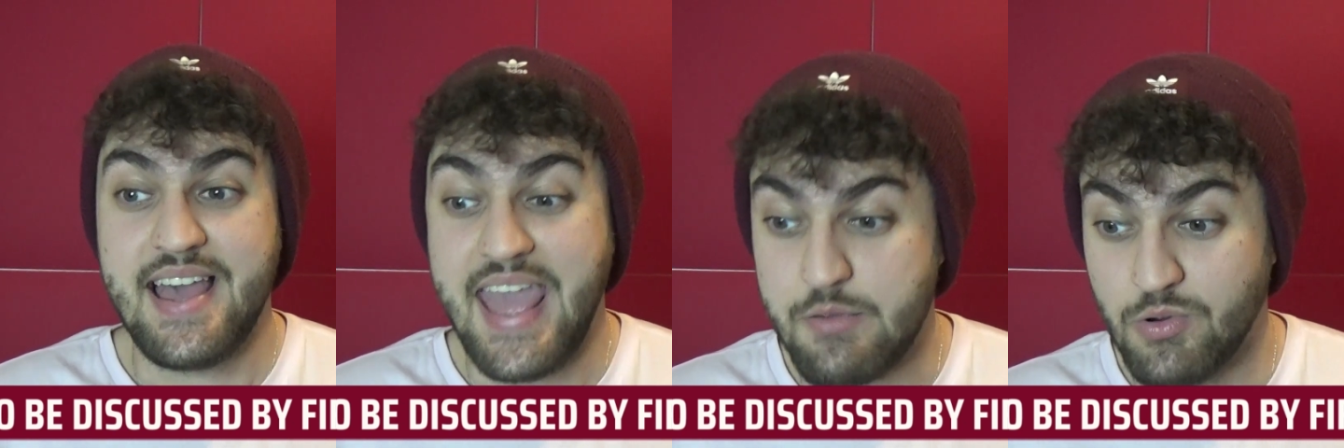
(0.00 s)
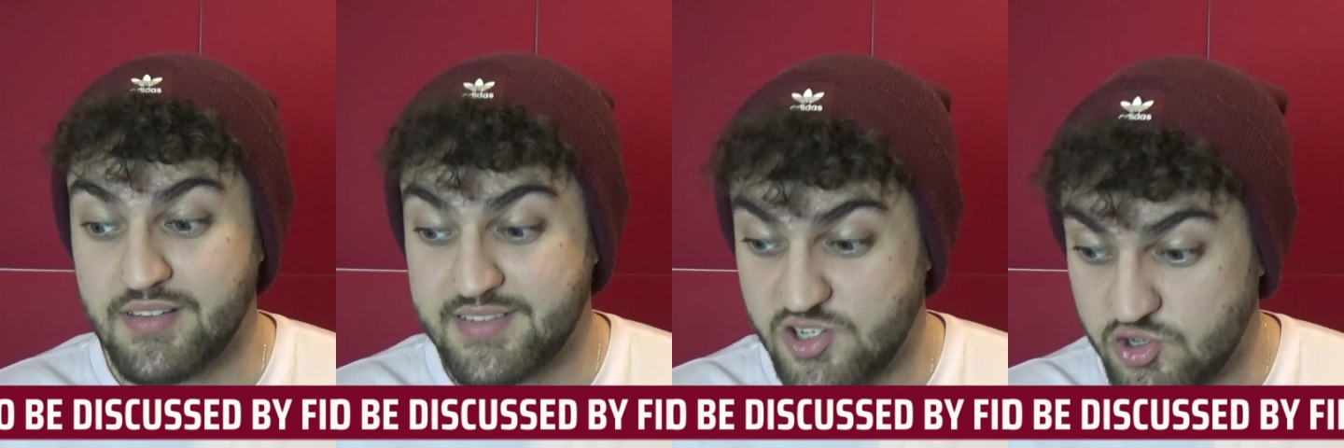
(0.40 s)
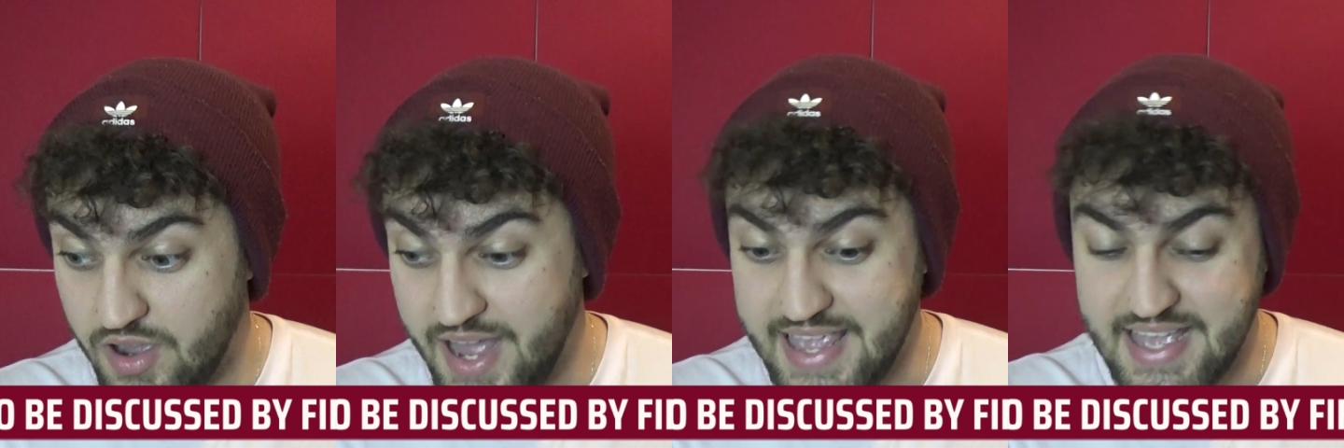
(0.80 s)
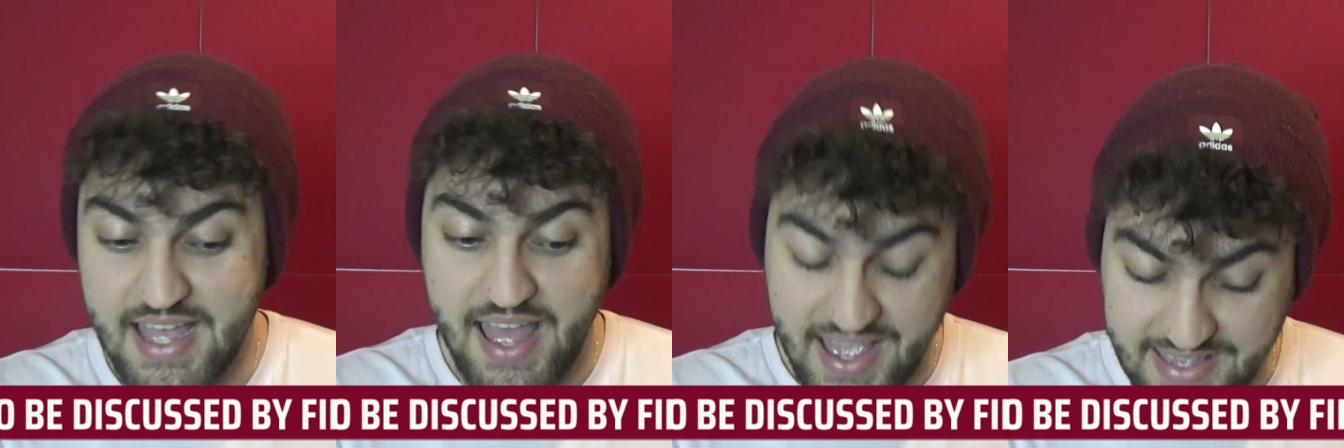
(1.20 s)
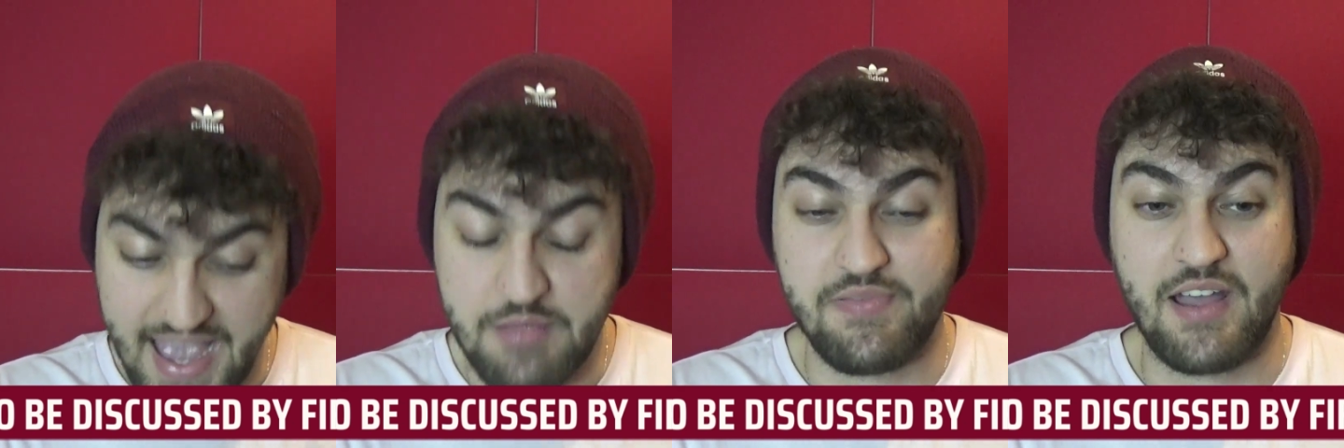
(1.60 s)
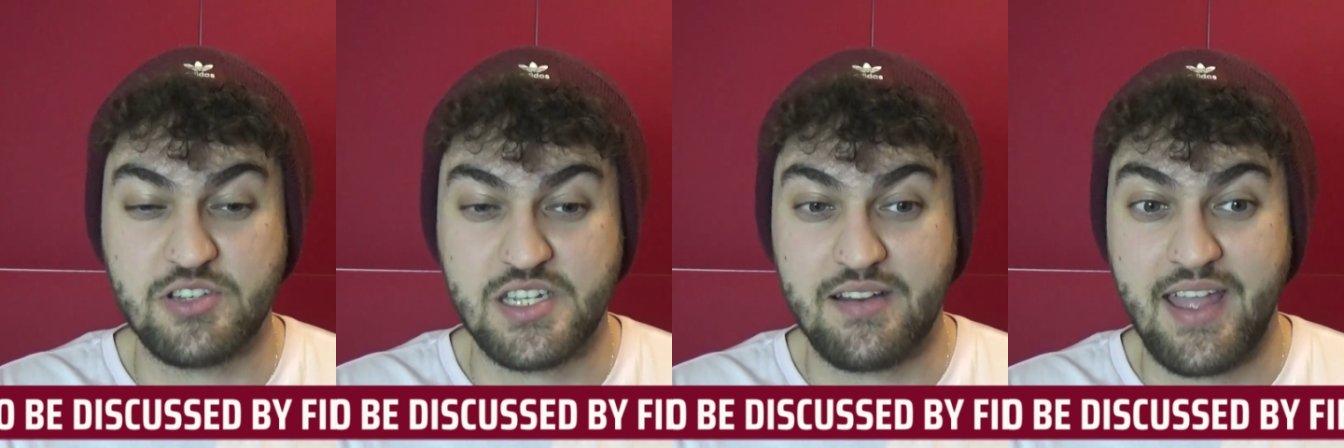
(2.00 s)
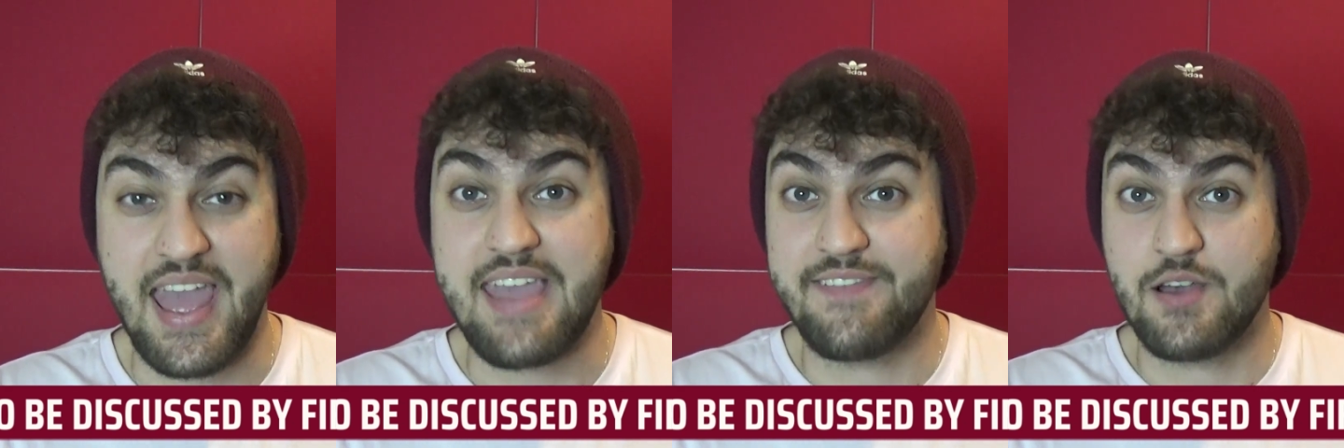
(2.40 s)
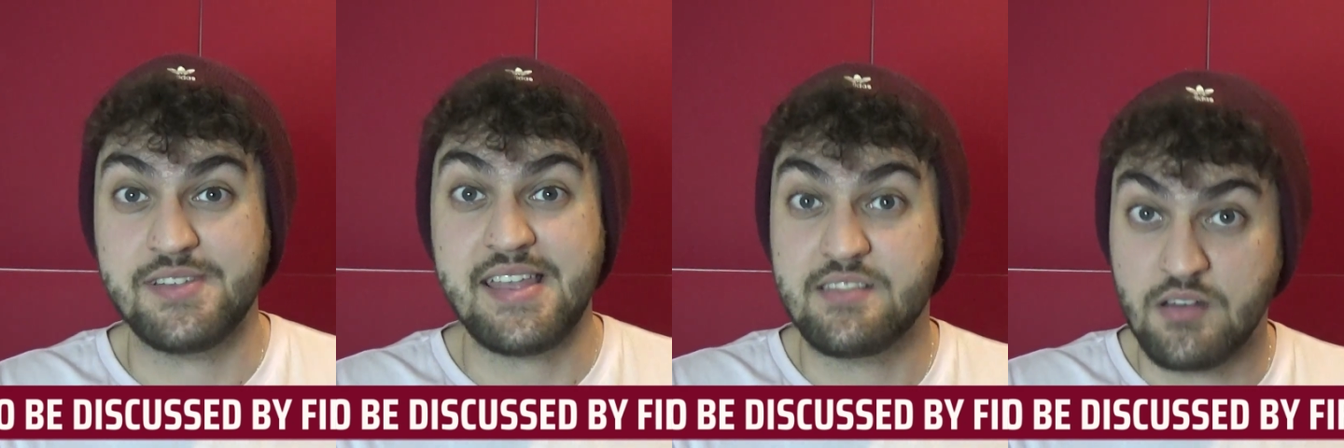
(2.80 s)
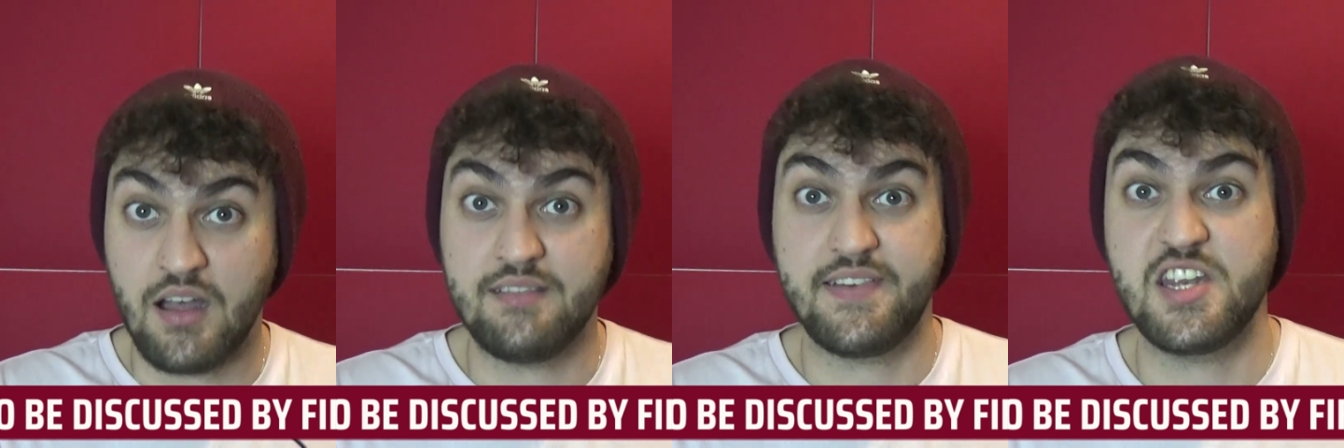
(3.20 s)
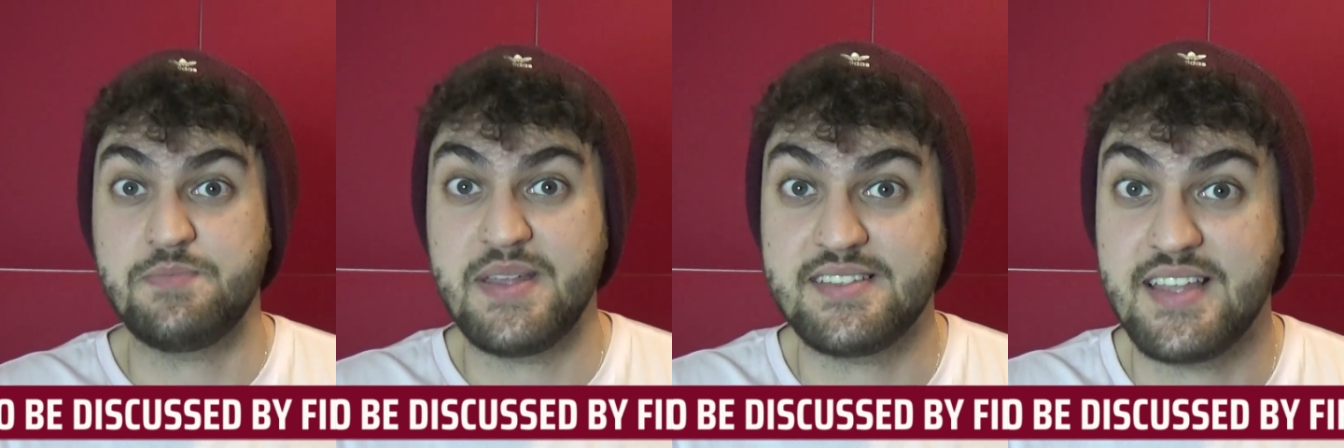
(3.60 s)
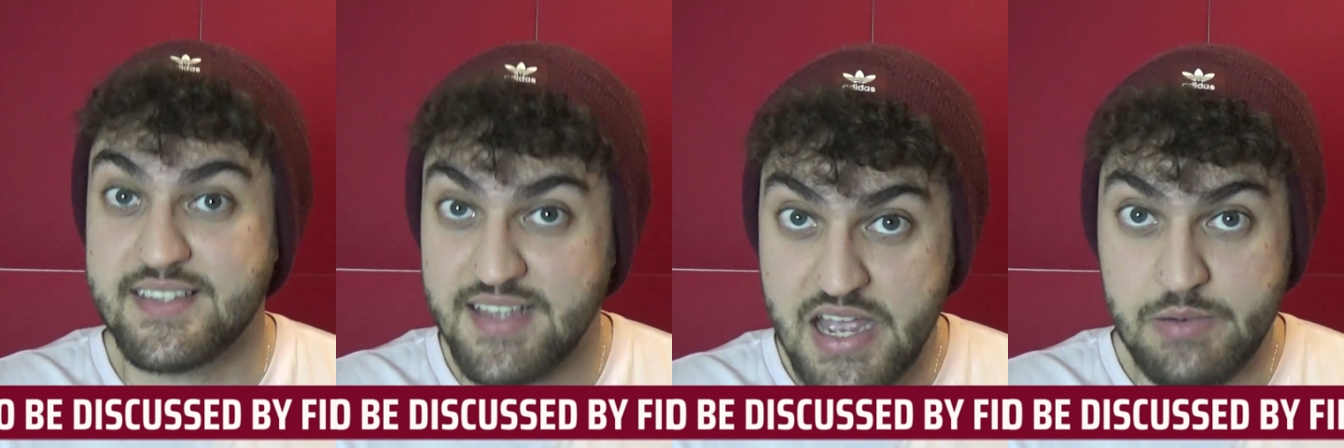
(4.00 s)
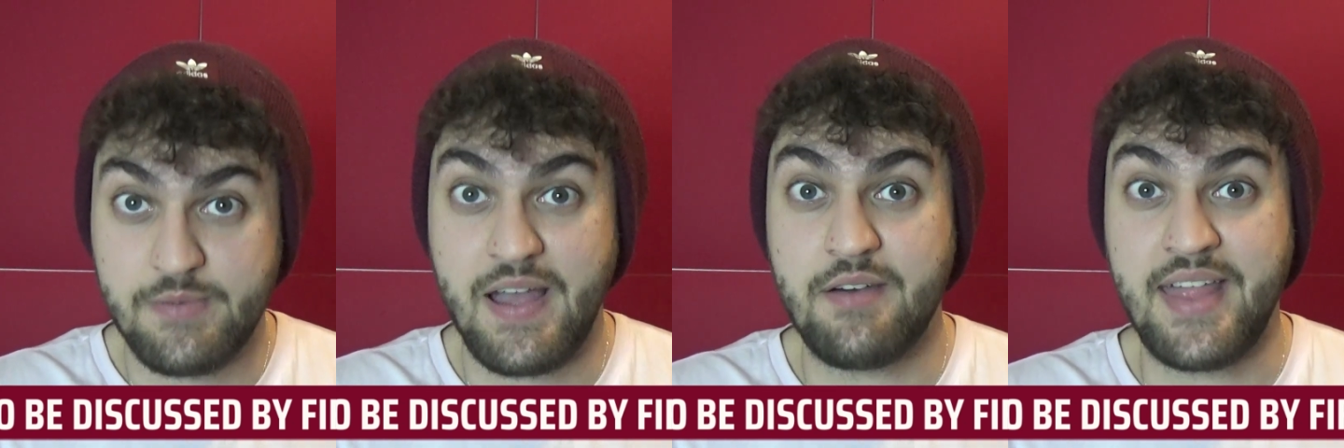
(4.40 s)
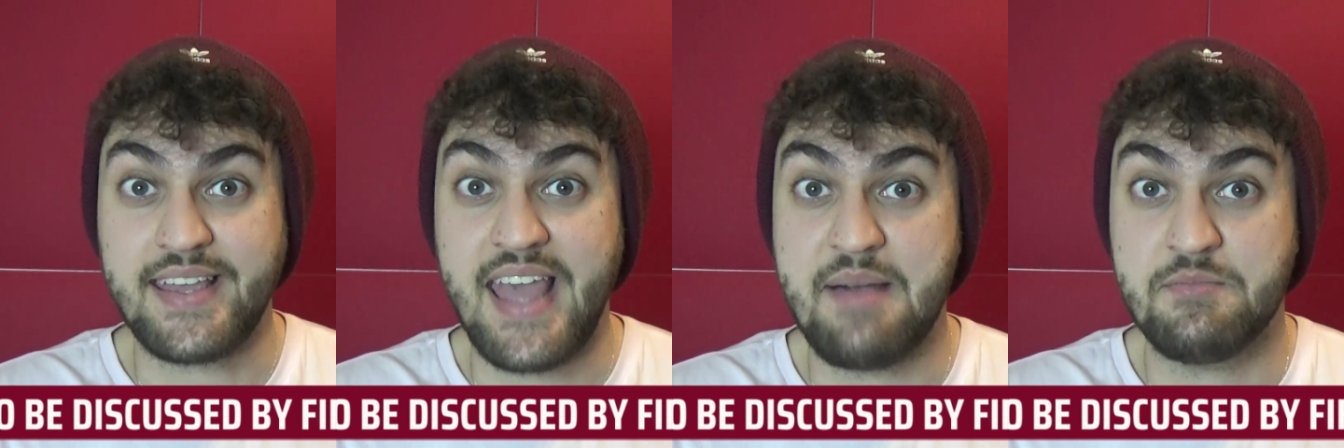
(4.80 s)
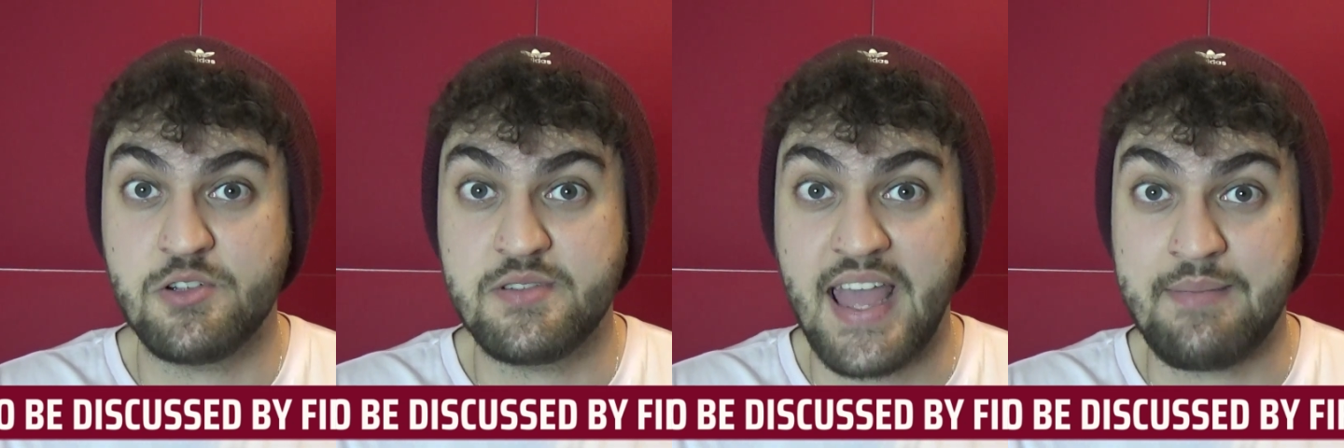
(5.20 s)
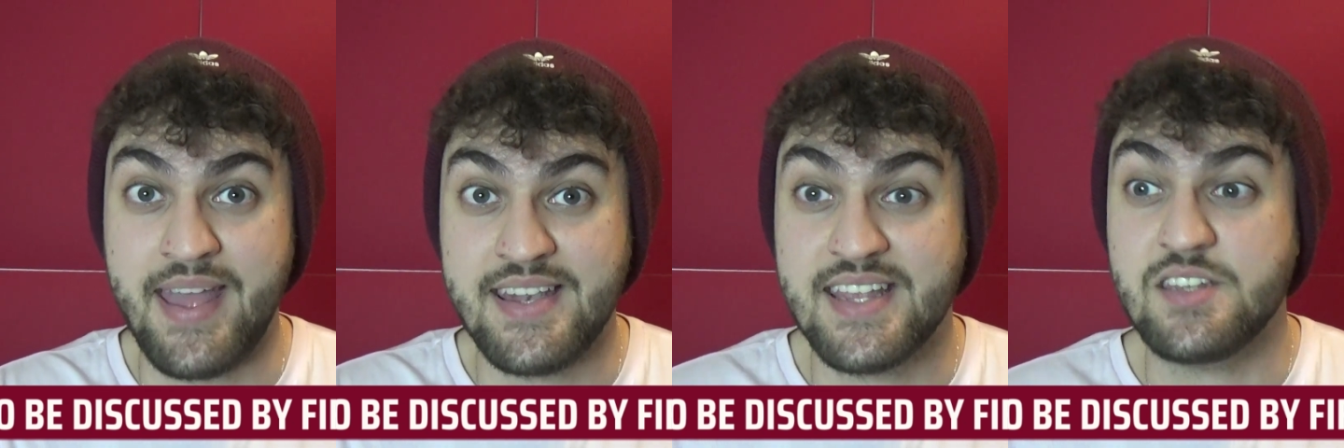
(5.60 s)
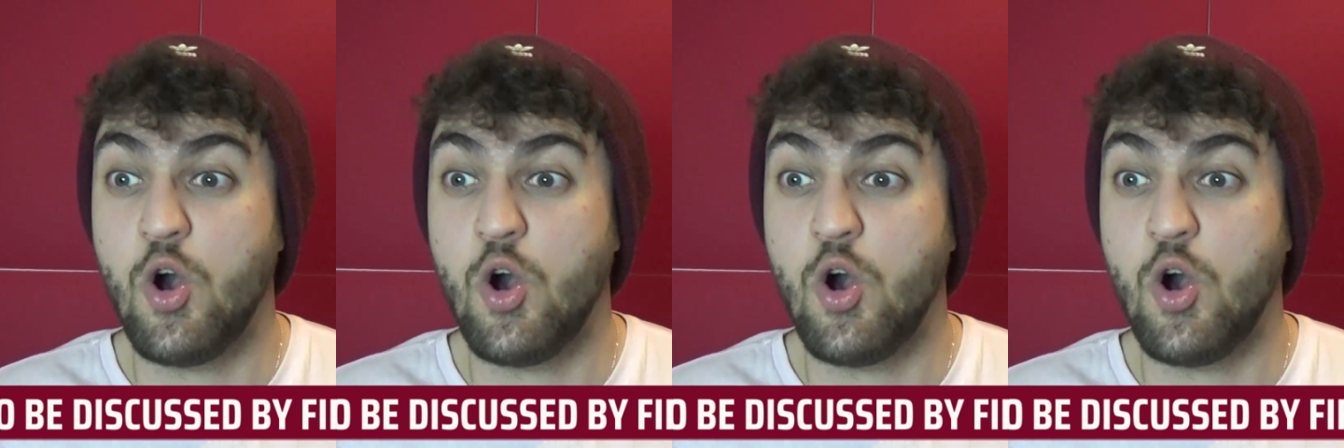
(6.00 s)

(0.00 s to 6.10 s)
He wants to try again for Algeria. He feels he's got unfinished business with how that Cameroon game ended.